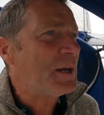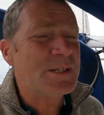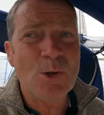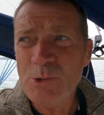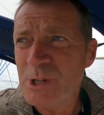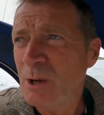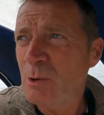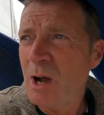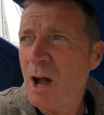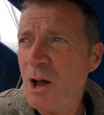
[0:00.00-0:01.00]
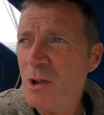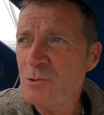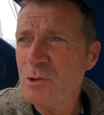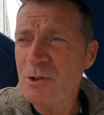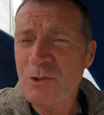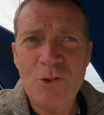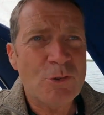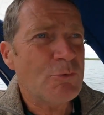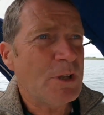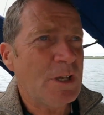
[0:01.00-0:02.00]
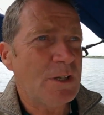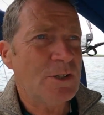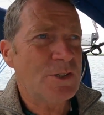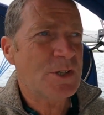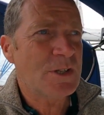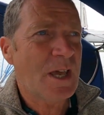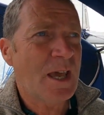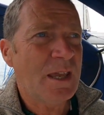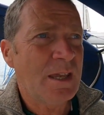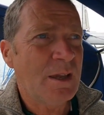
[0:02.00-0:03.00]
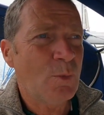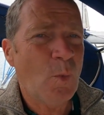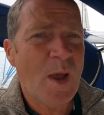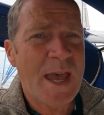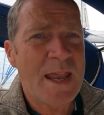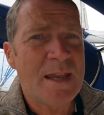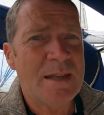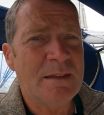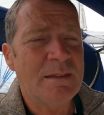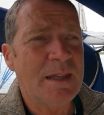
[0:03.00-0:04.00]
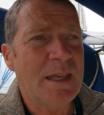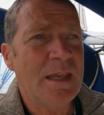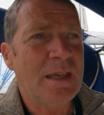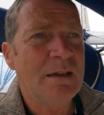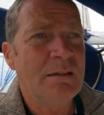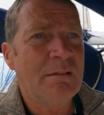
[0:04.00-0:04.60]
It's also also 103 years today when the